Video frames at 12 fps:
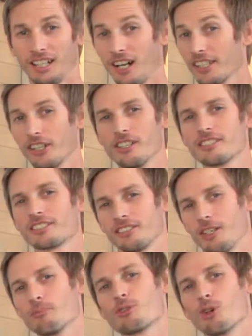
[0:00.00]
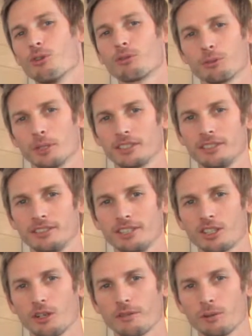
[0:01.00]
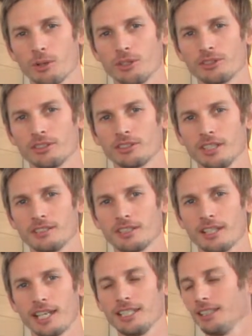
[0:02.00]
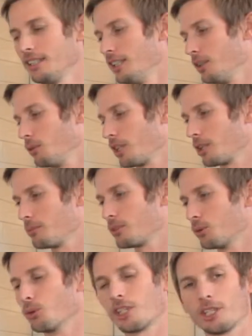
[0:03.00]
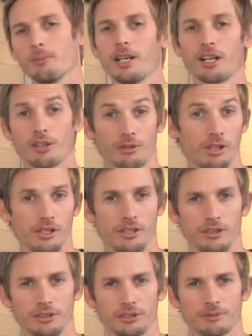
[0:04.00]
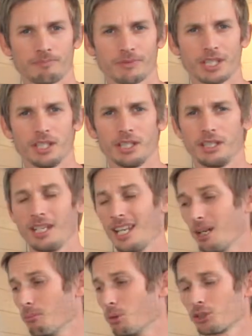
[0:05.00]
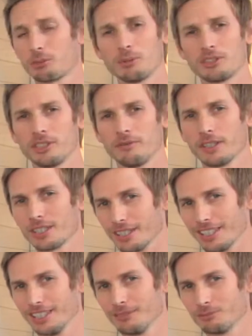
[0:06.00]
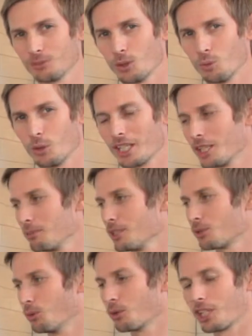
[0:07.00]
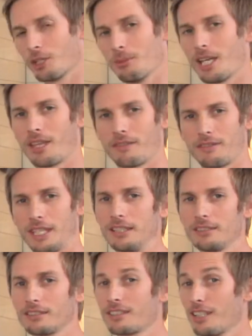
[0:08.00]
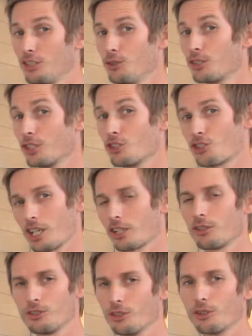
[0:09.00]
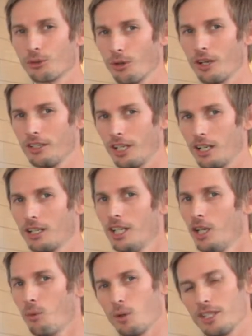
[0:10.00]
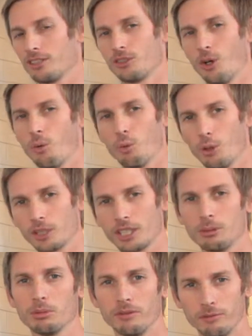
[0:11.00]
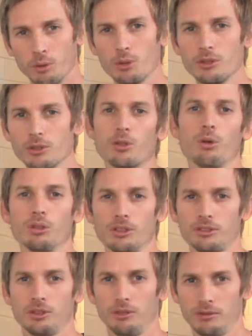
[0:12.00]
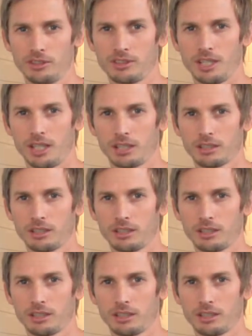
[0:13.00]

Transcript: Hi guys, I'm Joel from Artisti Coffee Roasters and today we're going to be talking about grinders. Now more specifically, we're going to be talking about things that you can check on your grinder when it's not working before you call a service tech.